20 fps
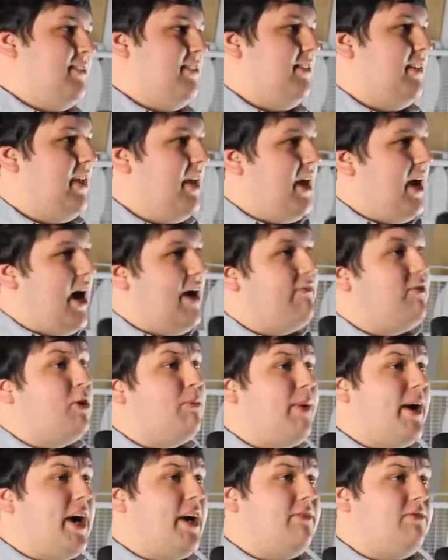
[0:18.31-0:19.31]
and I
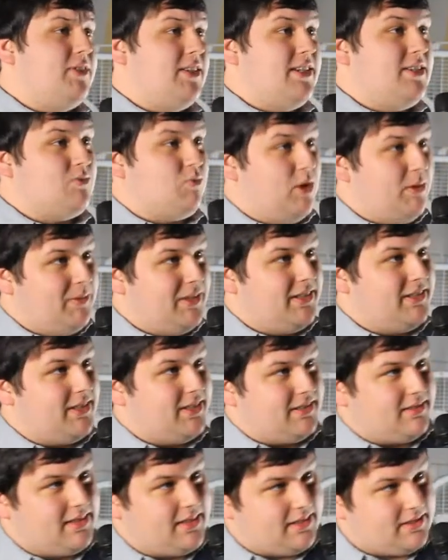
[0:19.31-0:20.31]
feel bad for these women
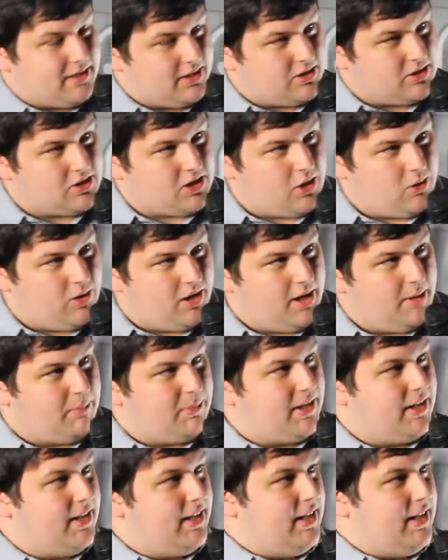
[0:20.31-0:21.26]
that, that, that show up